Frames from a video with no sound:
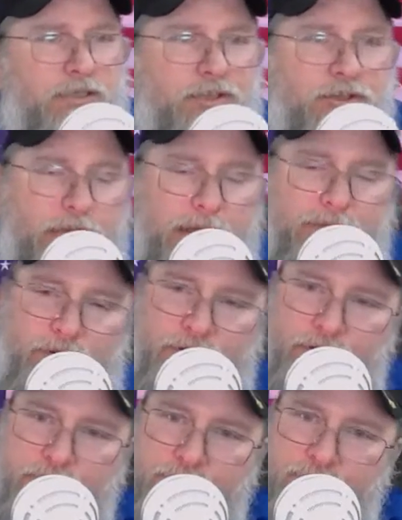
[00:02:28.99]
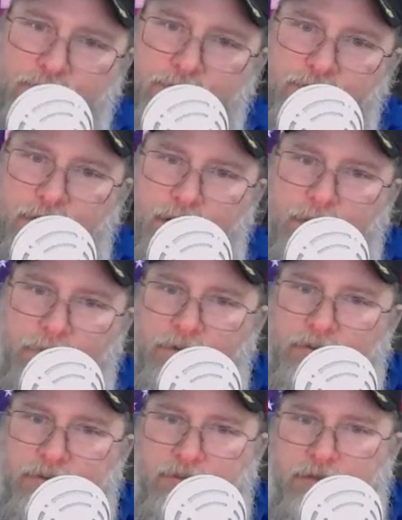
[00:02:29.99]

Good afternoon, Mr.